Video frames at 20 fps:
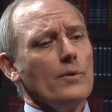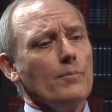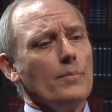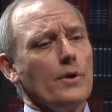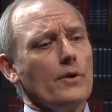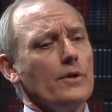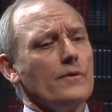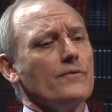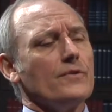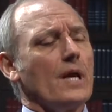the
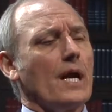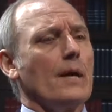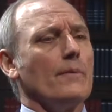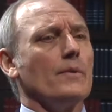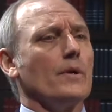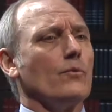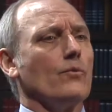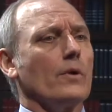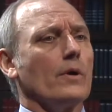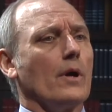period of time
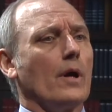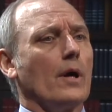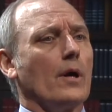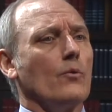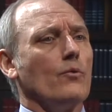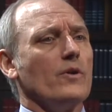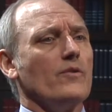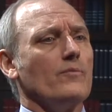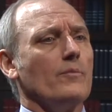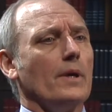
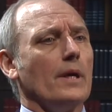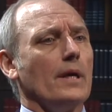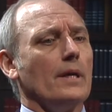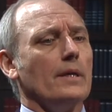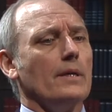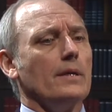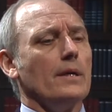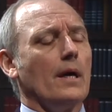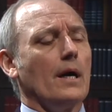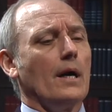that we've
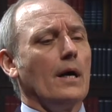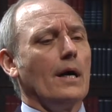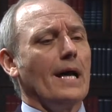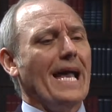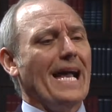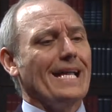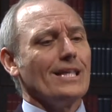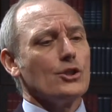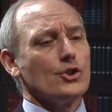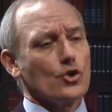been
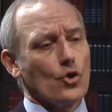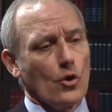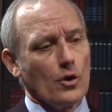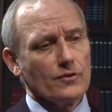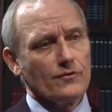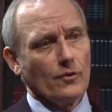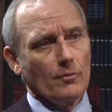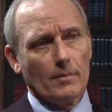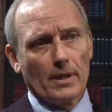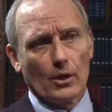at
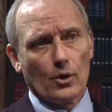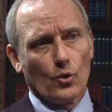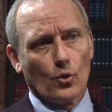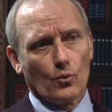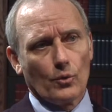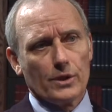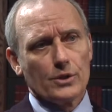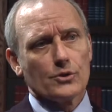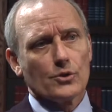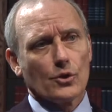Charlottesville Medical
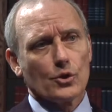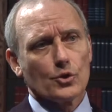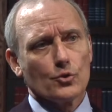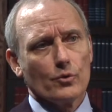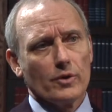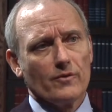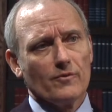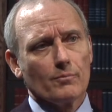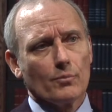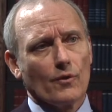Research,
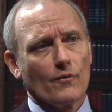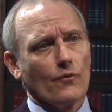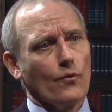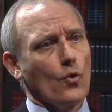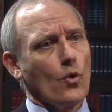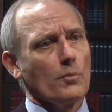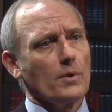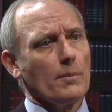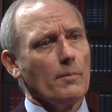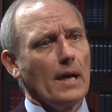we've
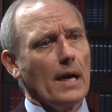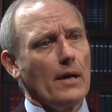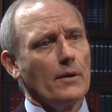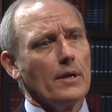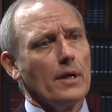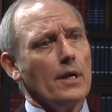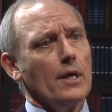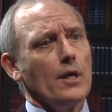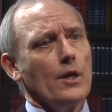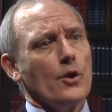performed
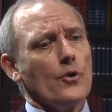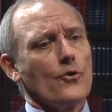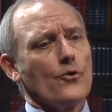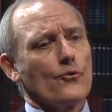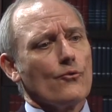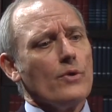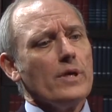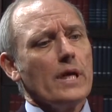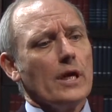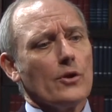about
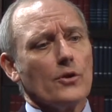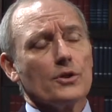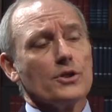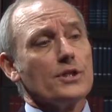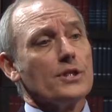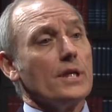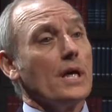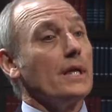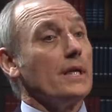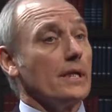300
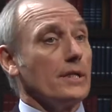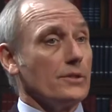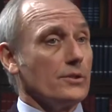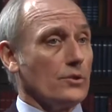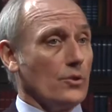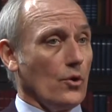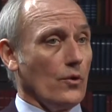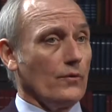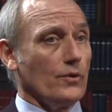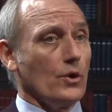
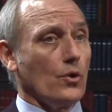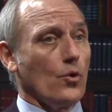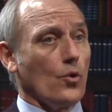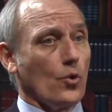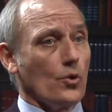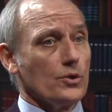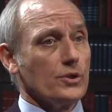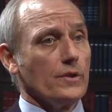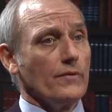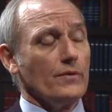studies over the
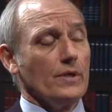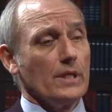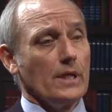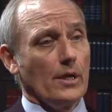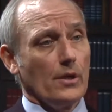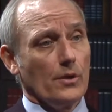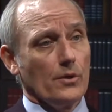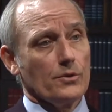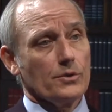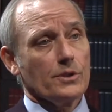course of the
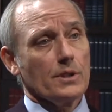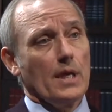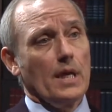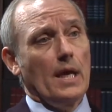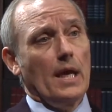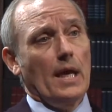years,